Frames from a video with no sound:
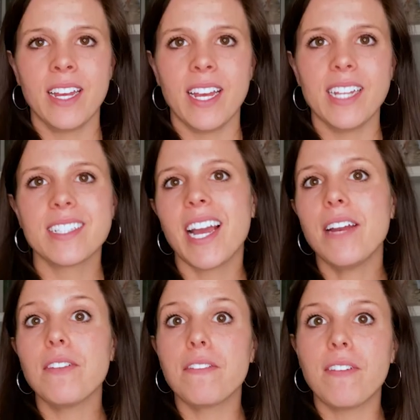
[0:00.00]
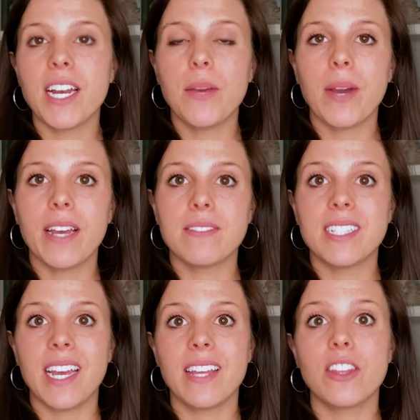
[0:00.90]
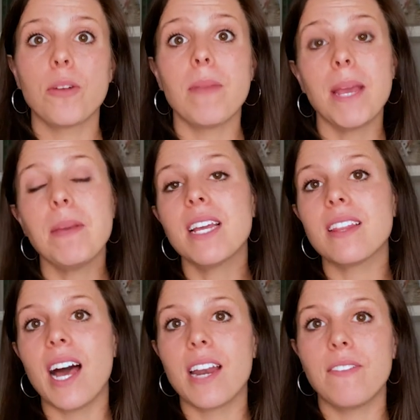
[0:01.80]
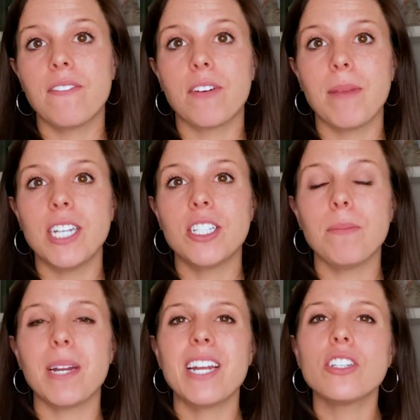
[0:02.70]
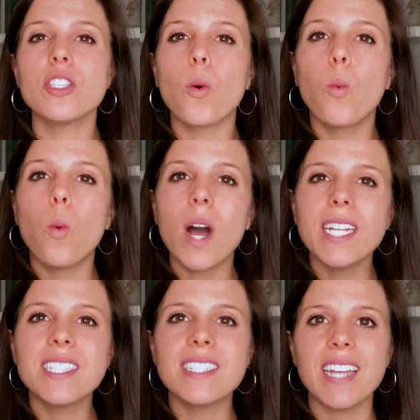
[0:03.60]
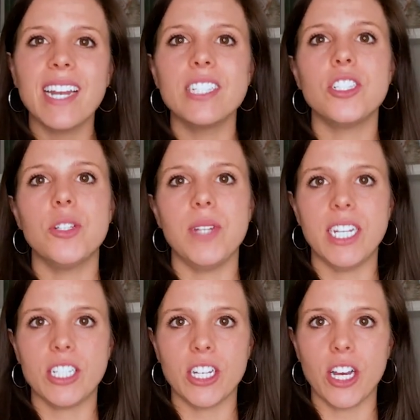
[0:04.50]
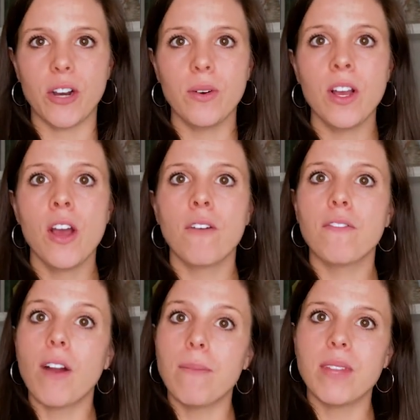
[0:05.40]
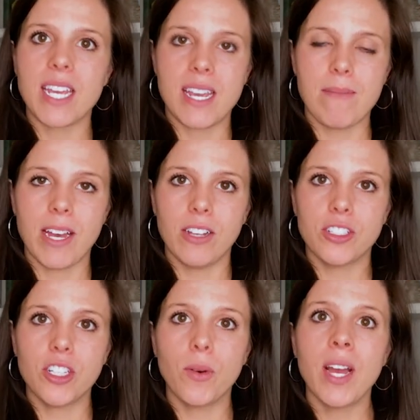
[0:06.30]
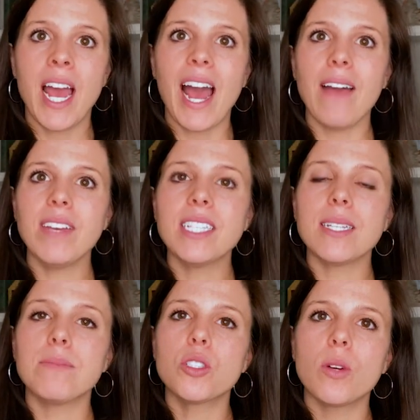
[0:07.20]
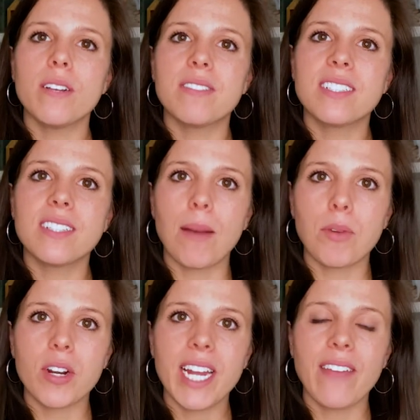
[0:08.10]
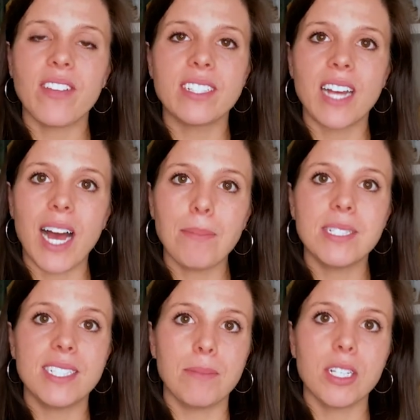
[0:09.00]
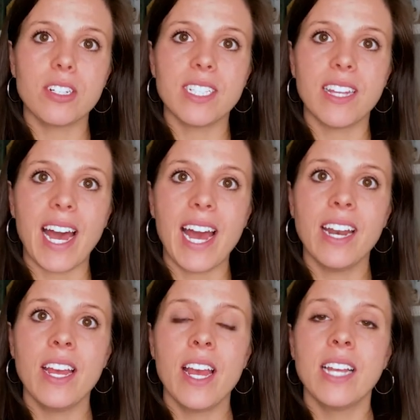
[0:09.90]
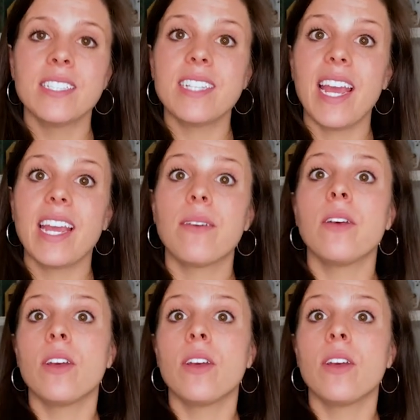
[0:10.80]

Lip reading: It's kind of a funny way of saying there may be a lot of information, but here's the one sentence you need to know from the email. So having some sort of summary at the top similar to that, saying